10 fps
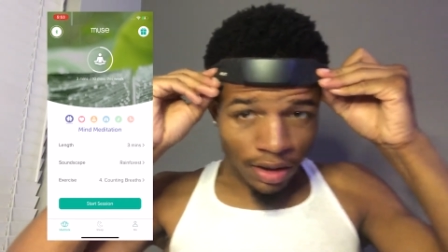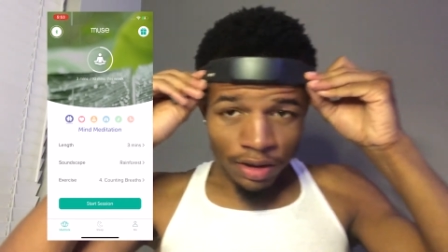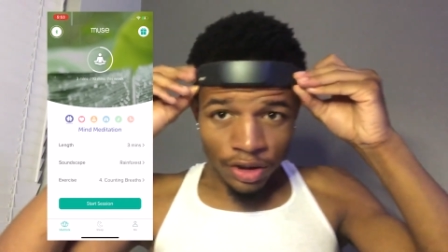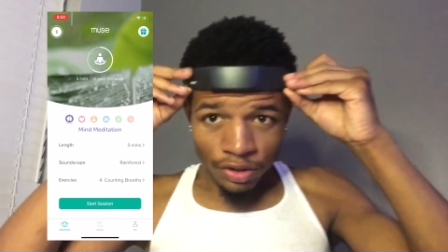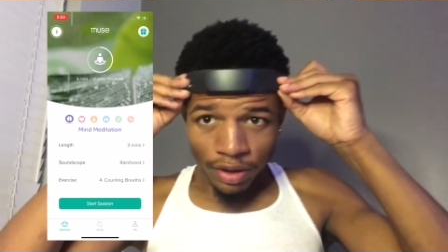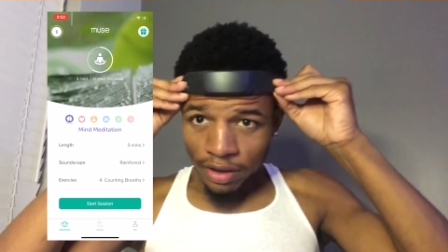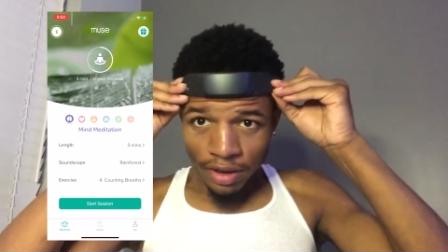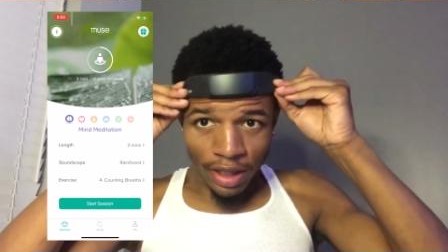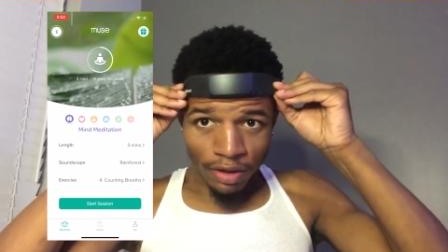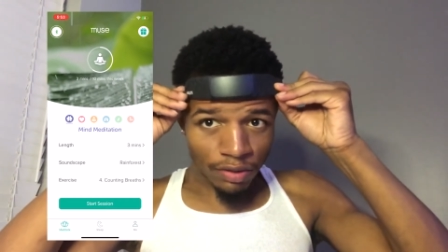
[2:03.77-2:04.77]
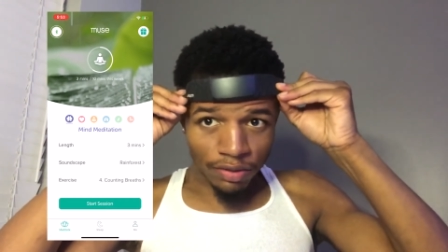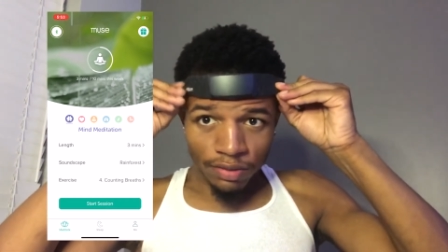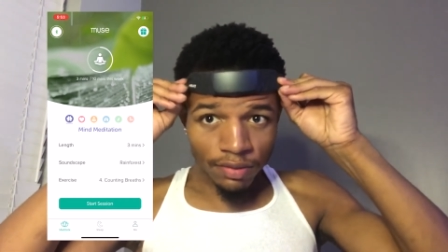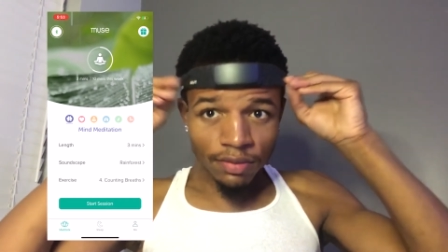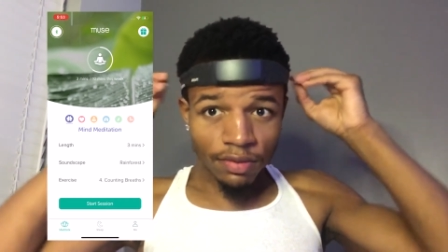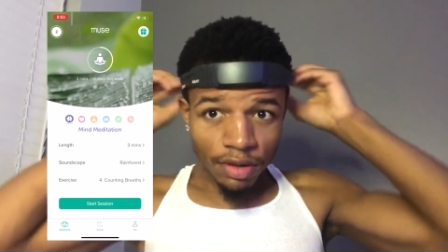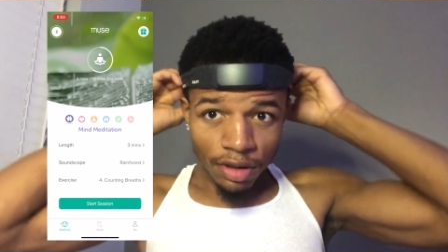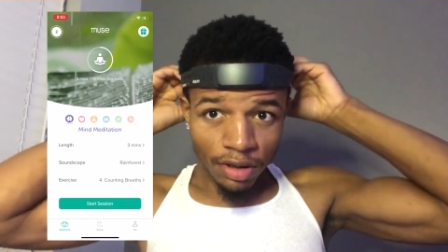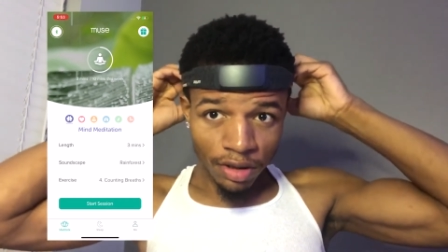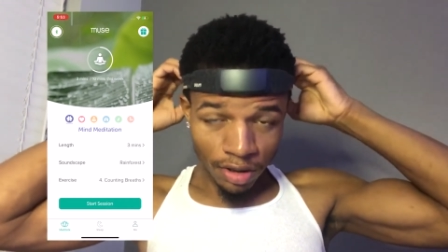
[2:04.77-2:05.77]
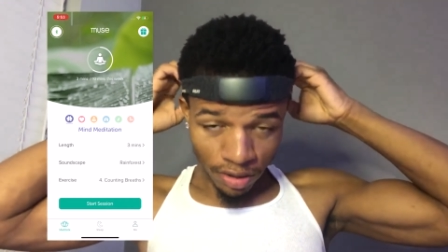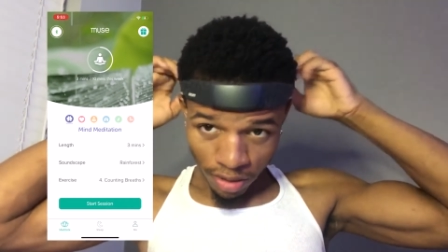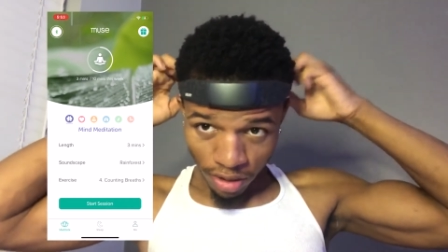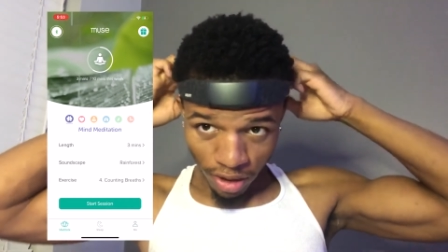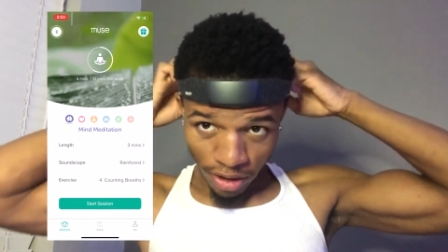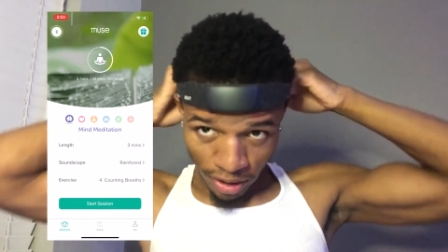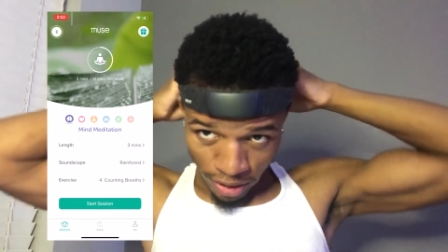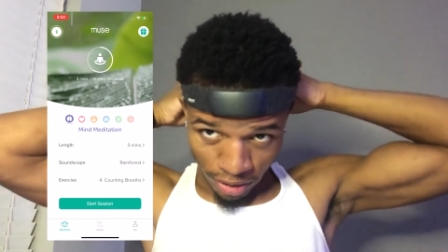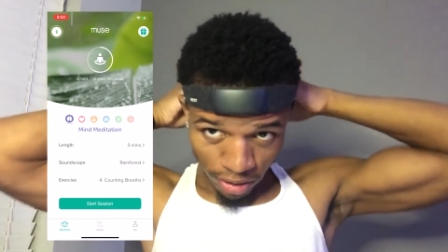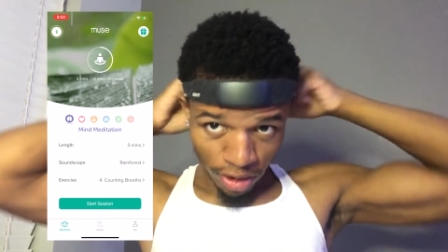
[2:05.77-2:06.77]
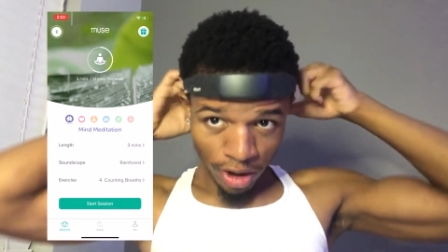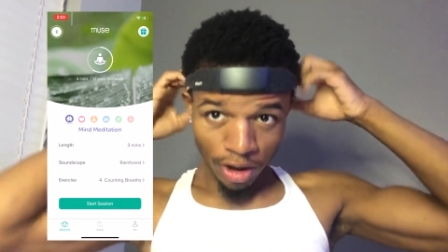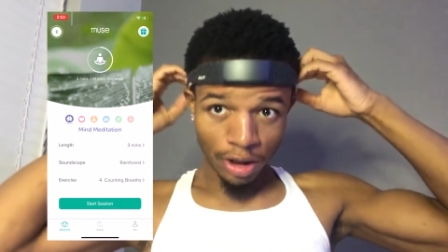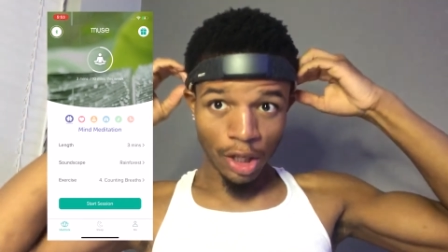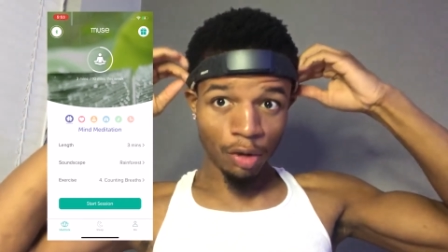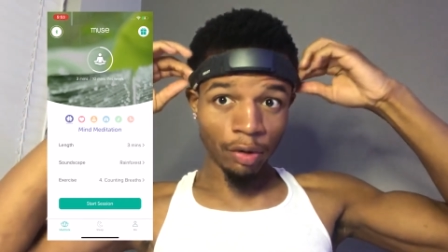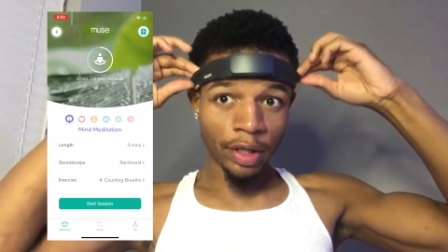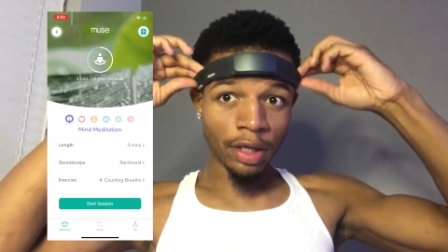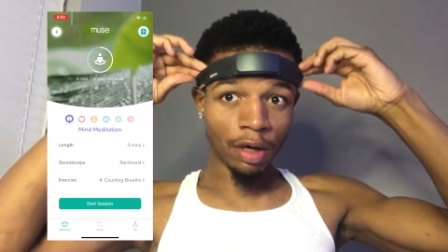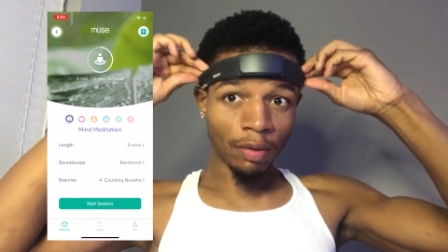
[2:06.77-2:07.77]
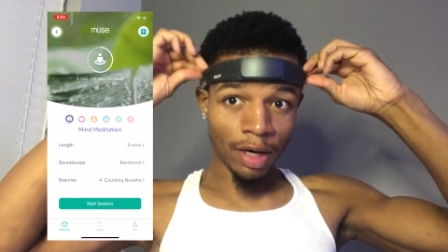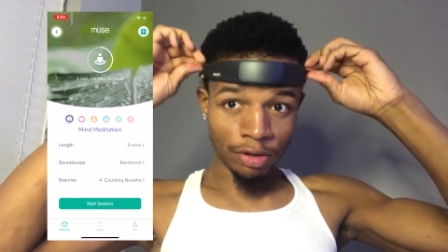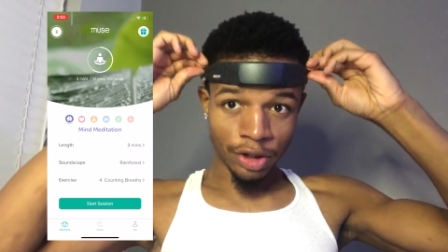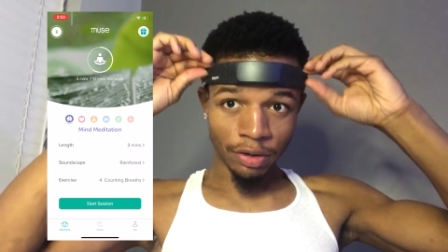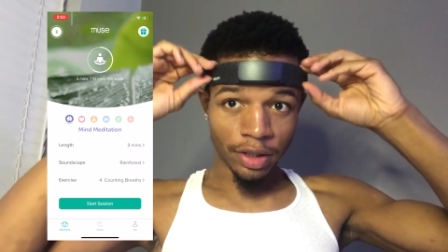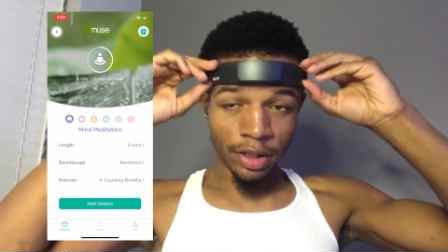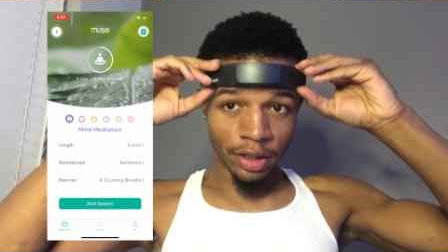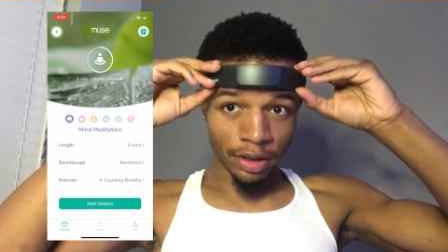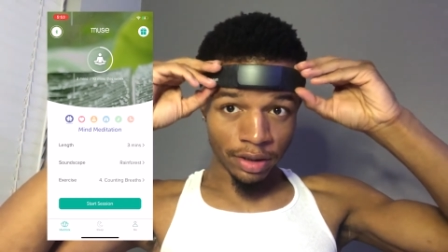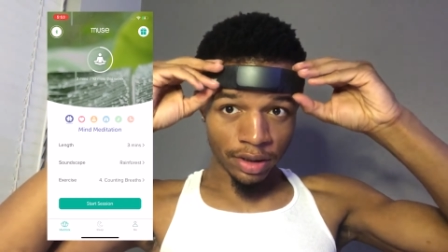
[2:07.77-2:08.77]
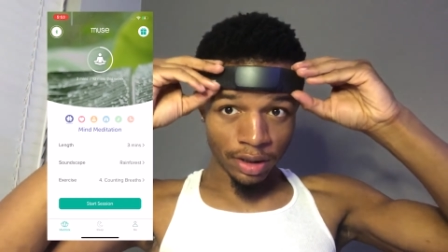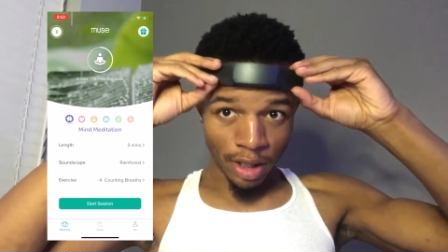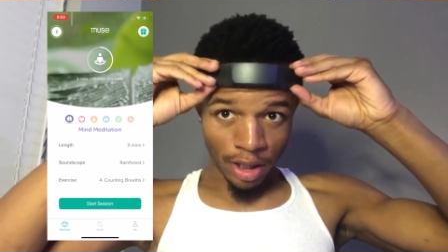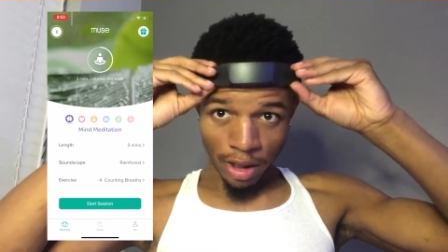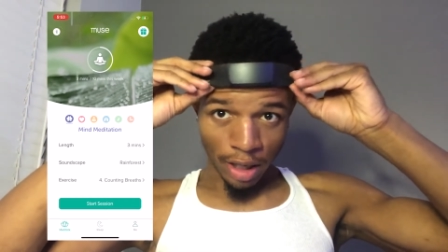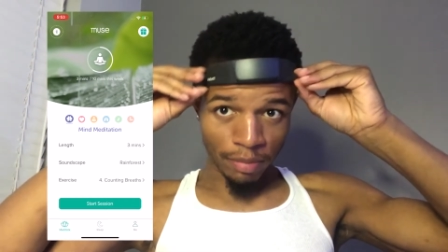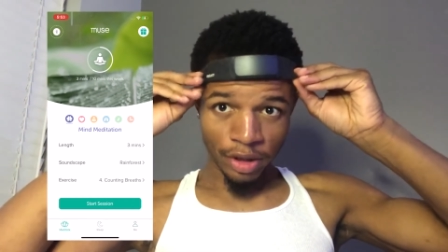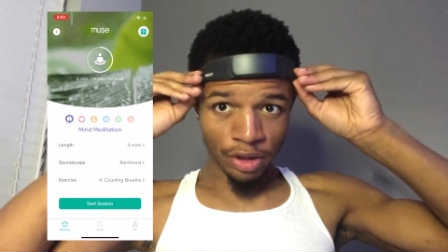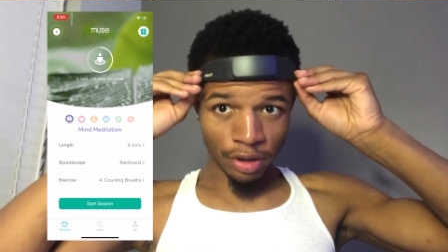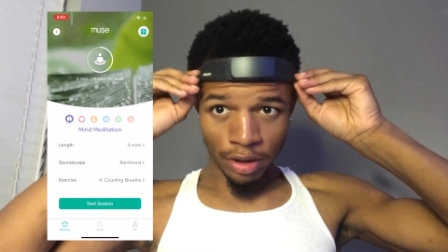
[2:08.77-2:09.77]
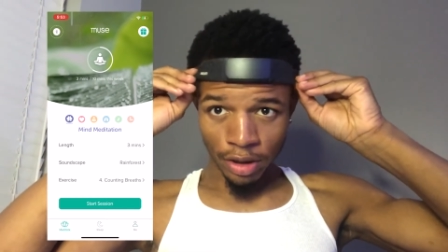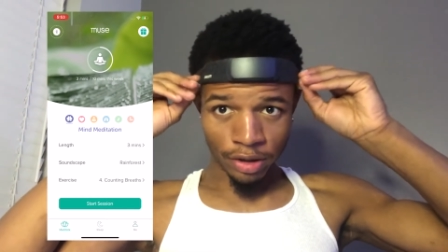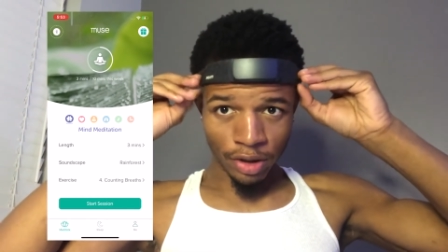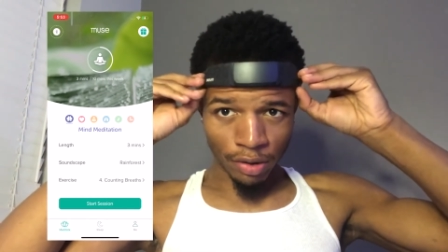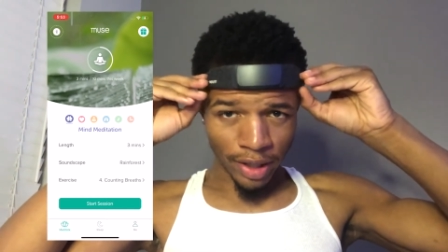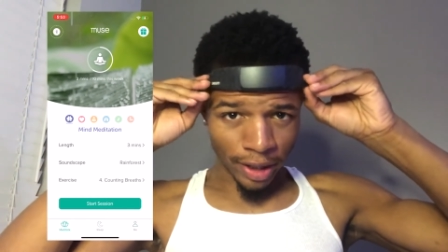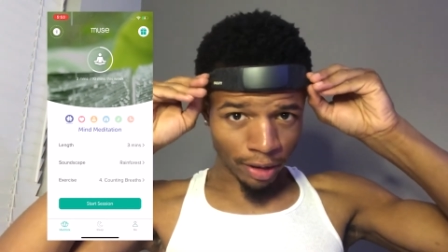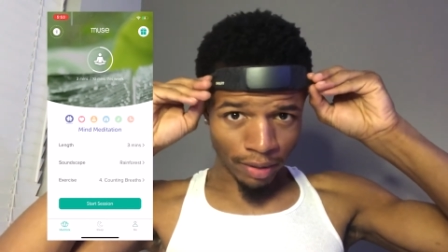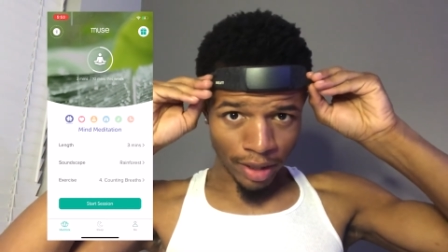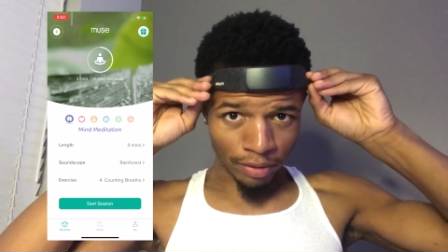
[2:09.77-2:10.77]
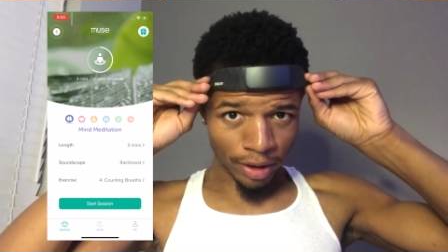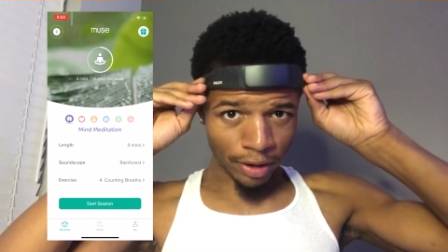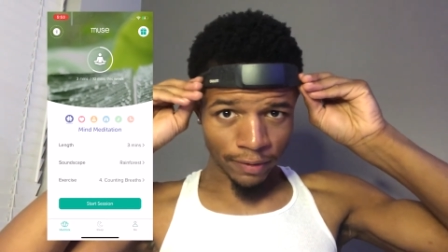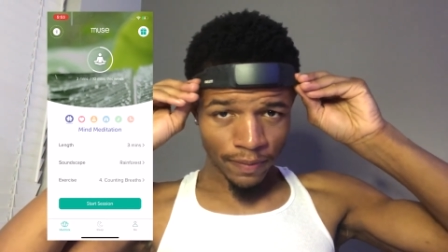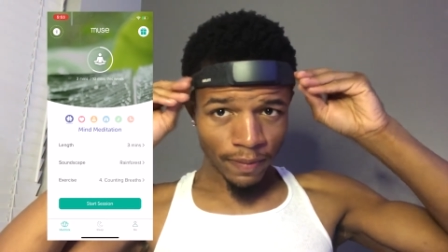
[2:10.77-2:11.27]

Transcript: Straighten it out. And then lower it around your ears. Like make sure there's no hair around there.